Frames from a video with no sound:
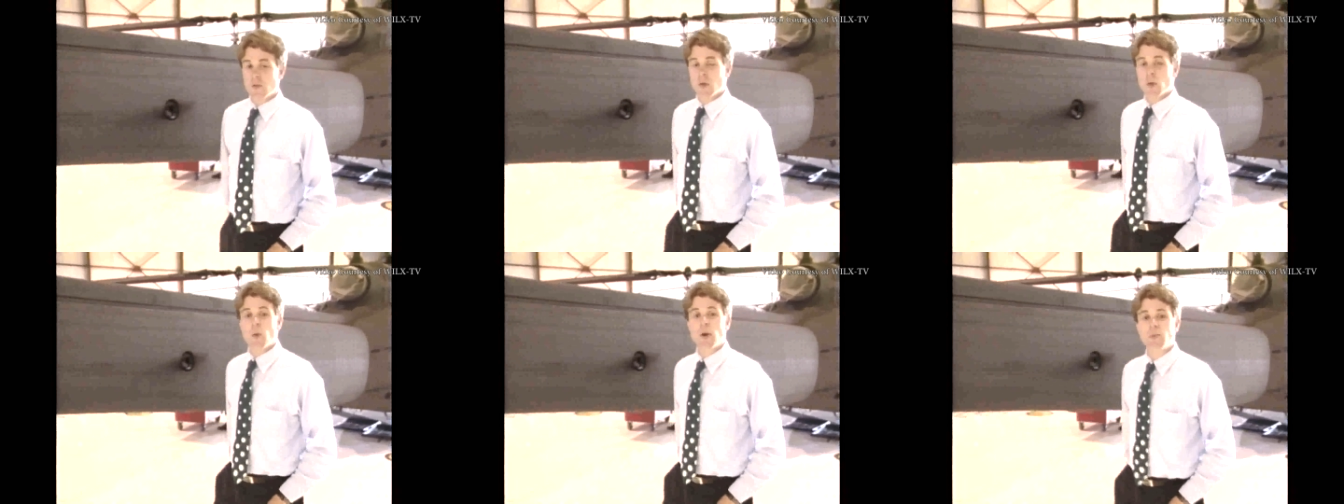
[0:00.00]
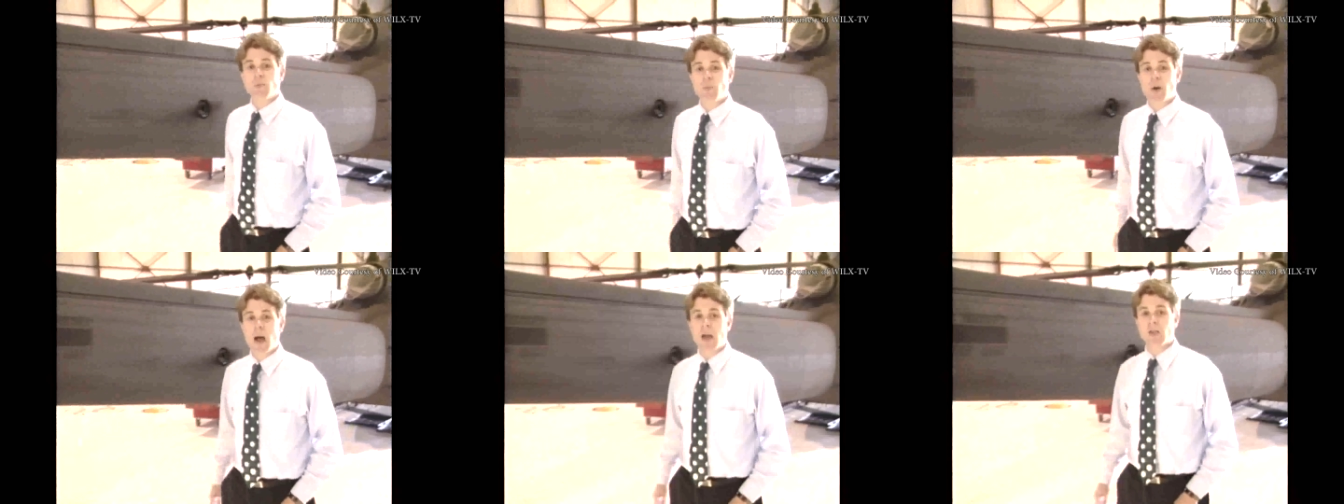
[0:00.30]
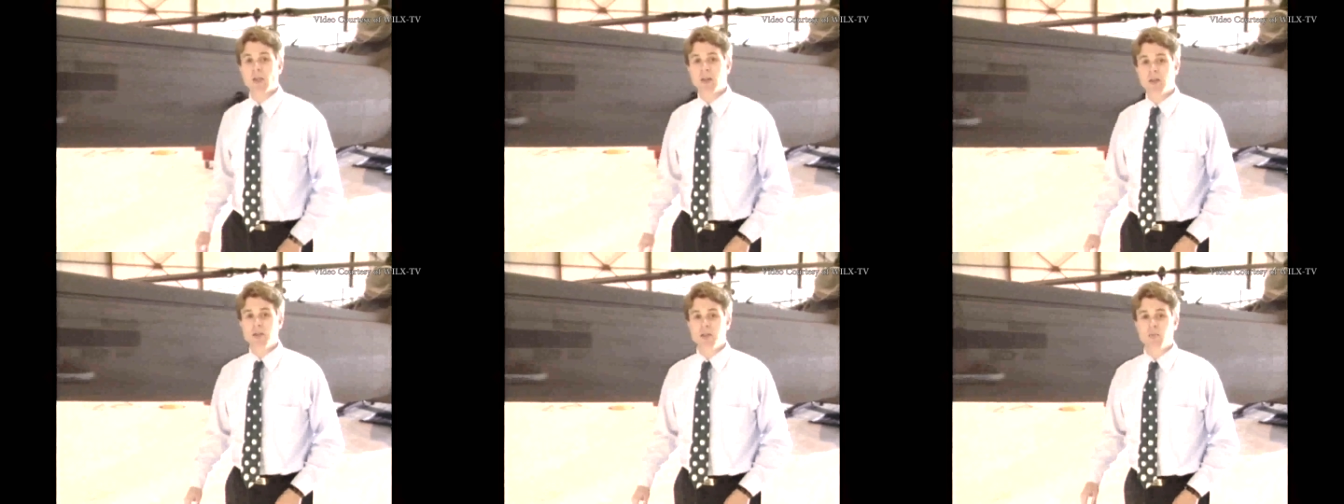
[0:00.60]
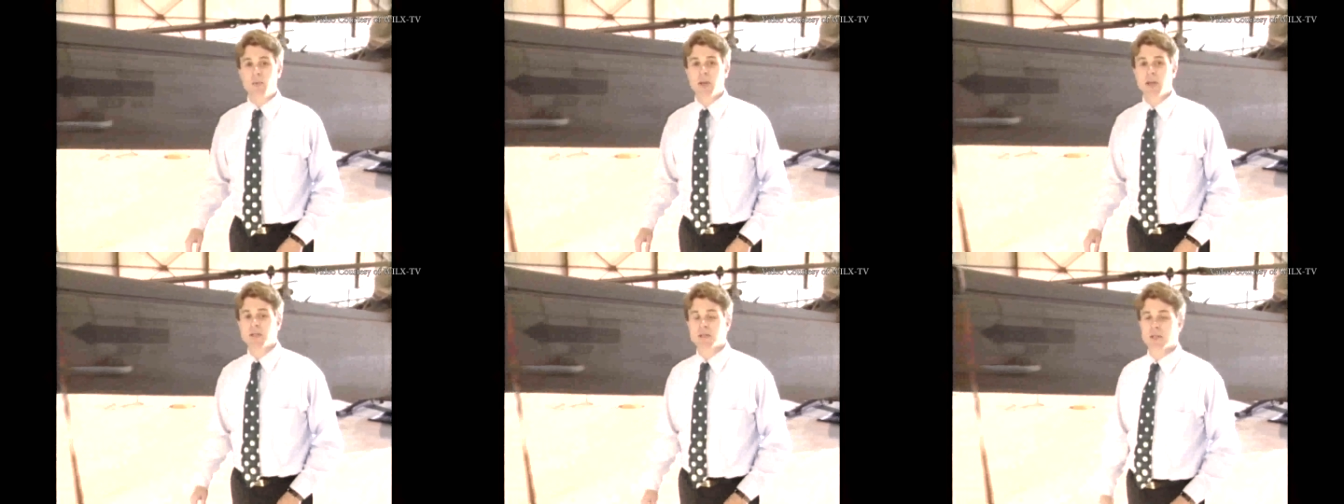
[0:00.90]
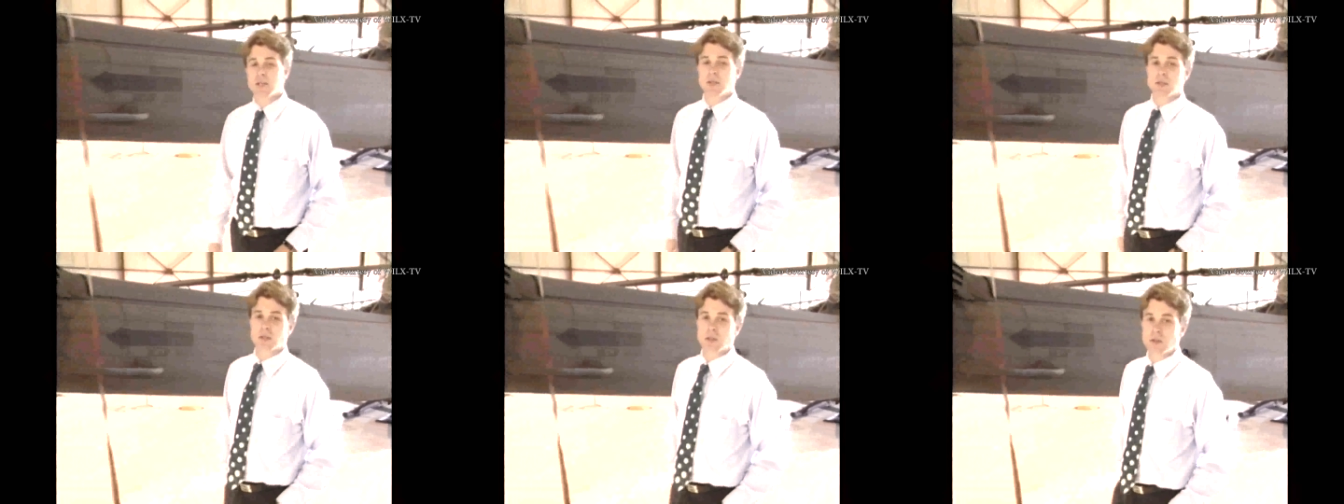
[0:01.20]
For one pilot, his
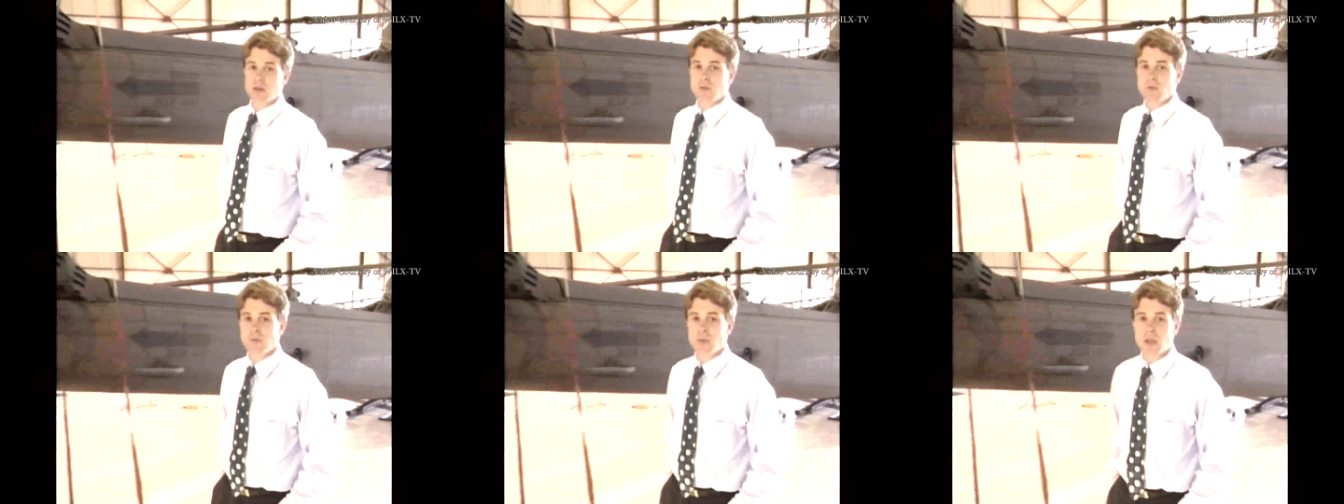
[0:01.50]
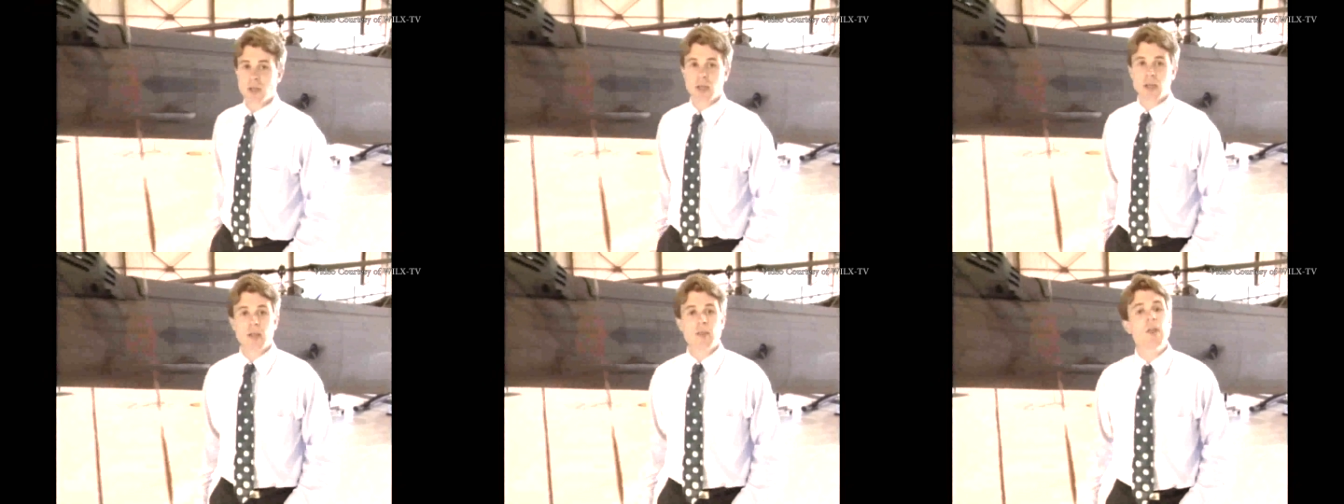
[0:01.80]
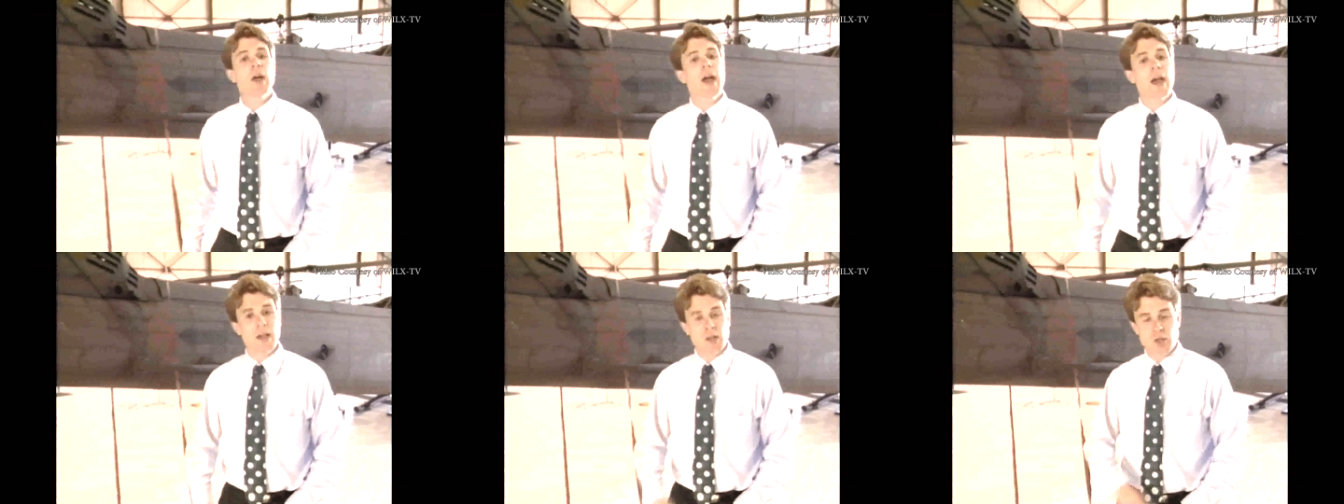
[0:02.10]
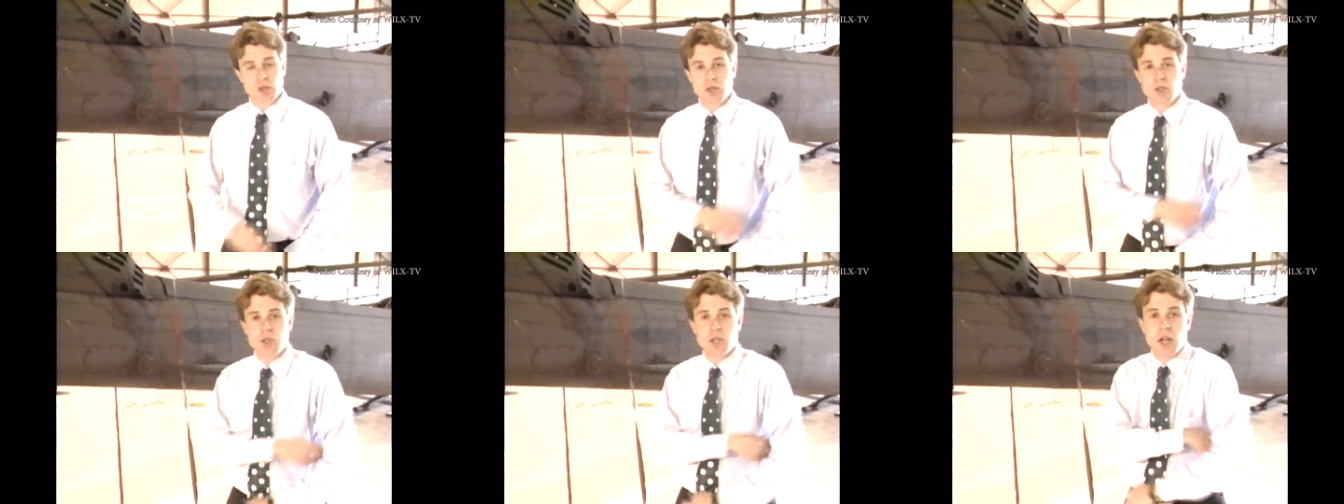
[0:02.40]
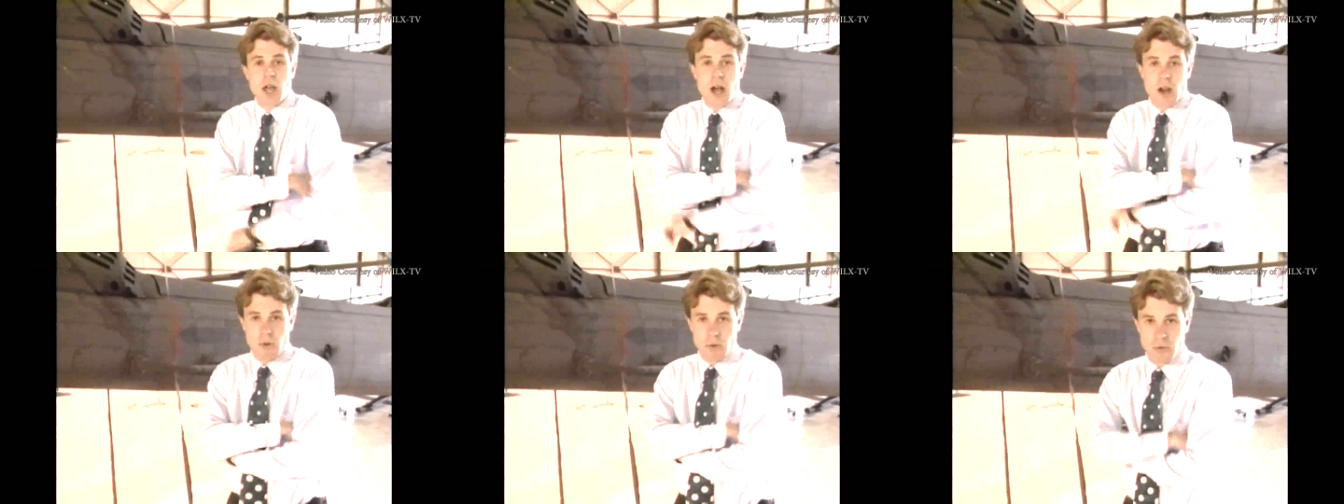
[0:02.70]
biggest concern, the Haitian
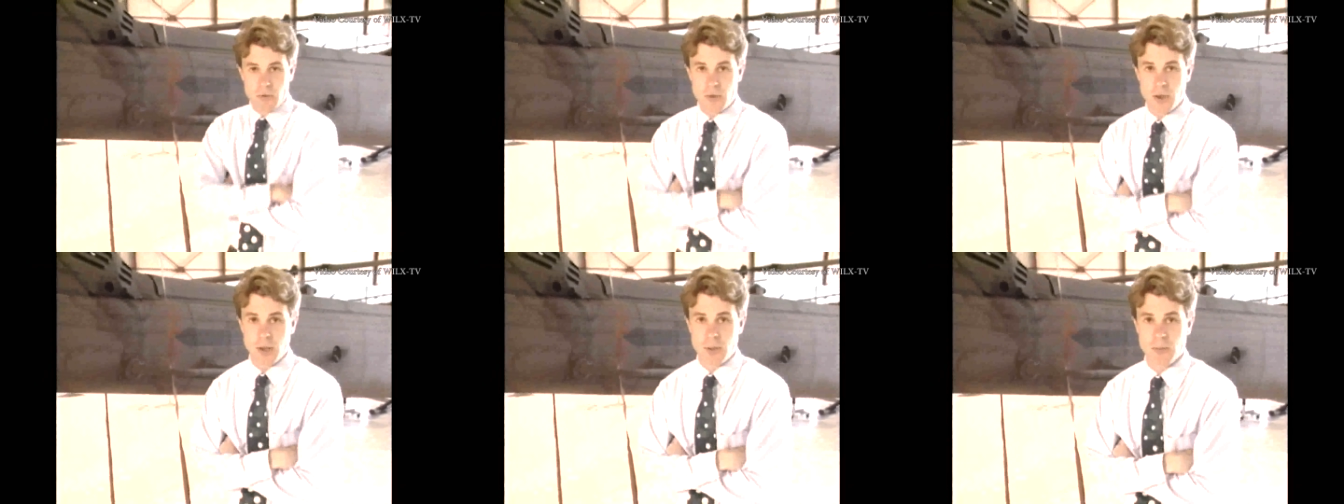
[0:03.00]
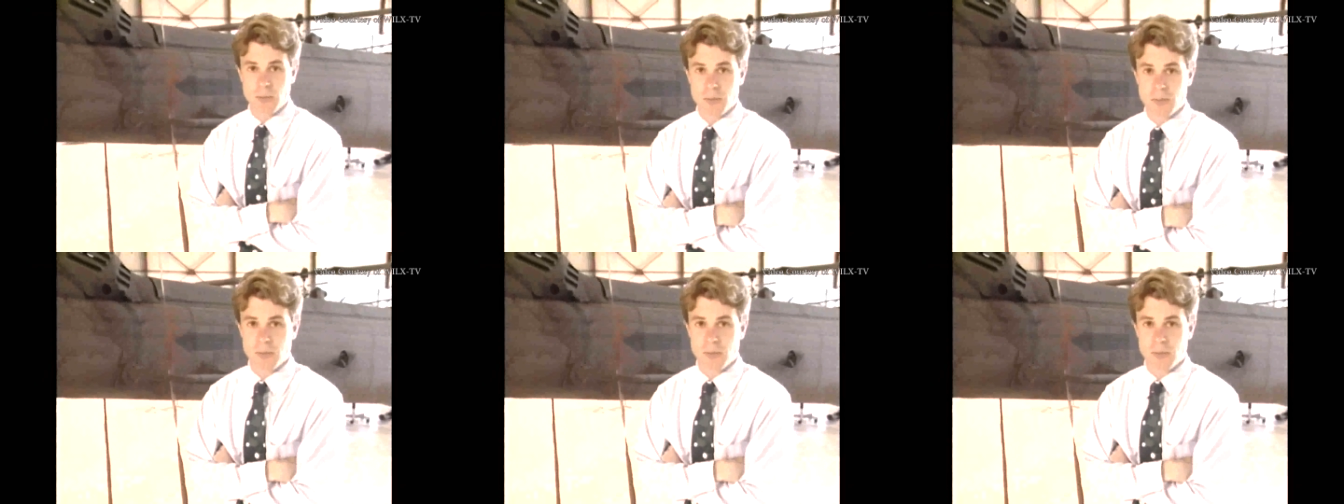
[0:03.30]
geography.